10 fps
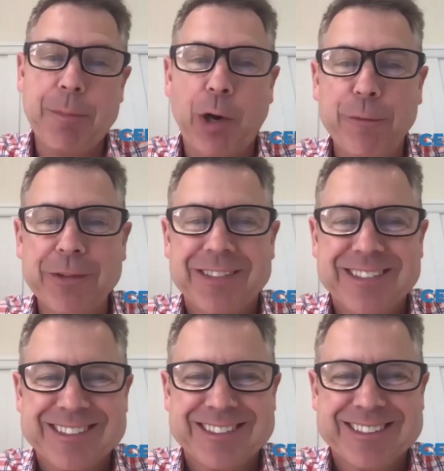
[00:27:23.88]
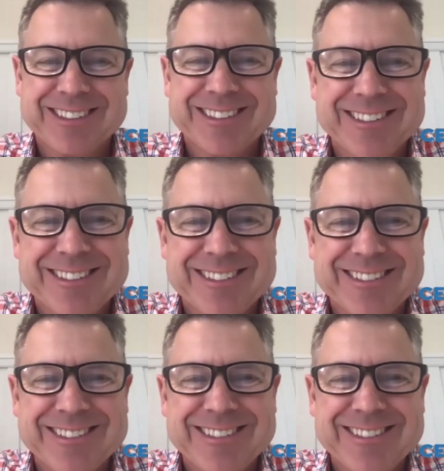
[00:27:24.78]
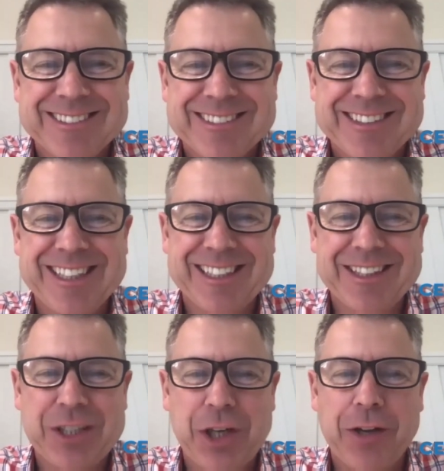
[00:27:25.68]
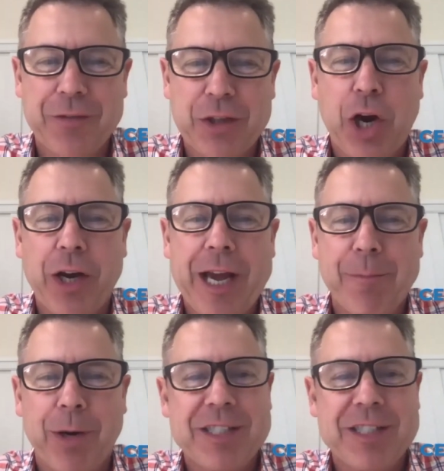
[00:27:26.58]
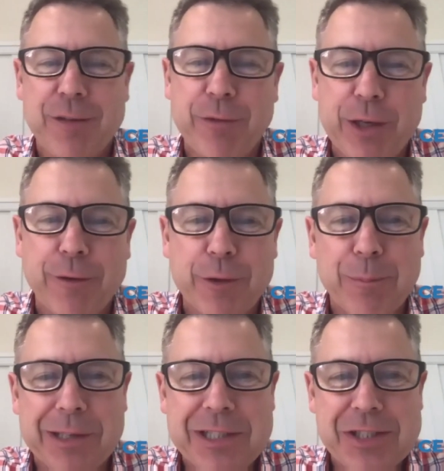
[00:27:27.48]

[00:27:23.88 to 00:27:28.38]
often? Yes. The dog, so, the dog ate my certificate of completion.